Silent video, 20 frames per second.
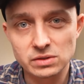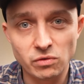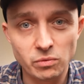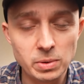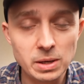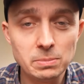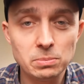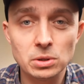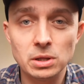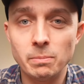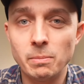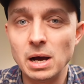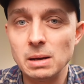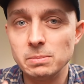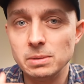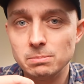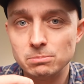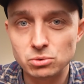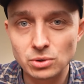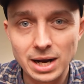for people that
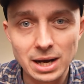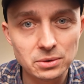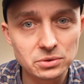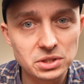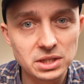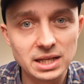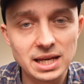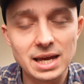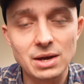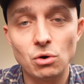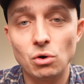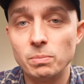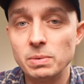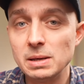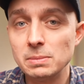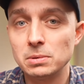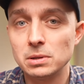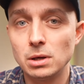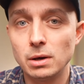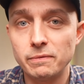might be browsing it or
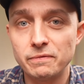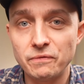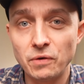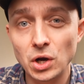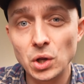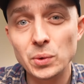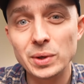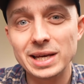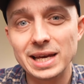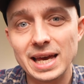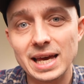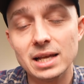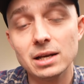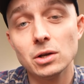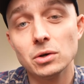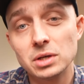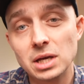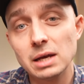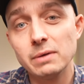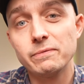people that are following it
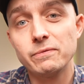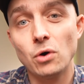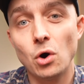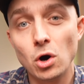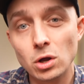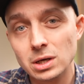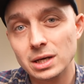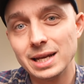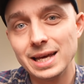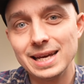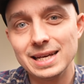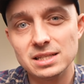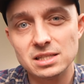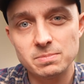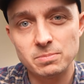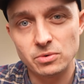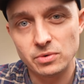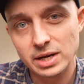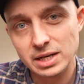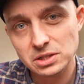looking for holiday
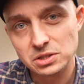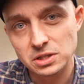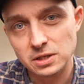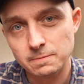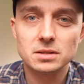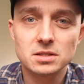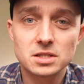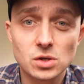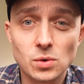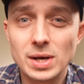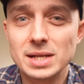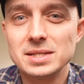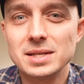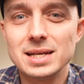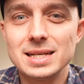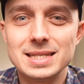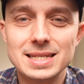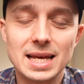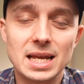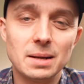inspiration. So as
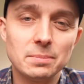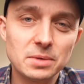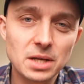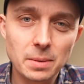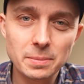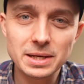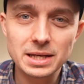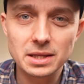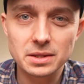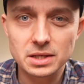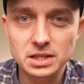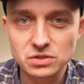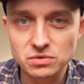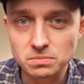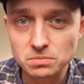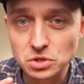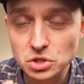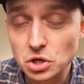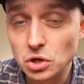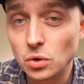I said, I'm coming at this
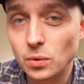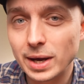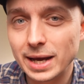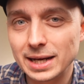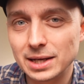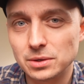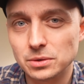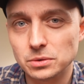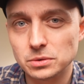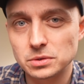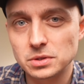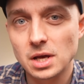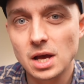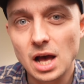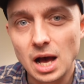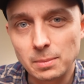from two angles.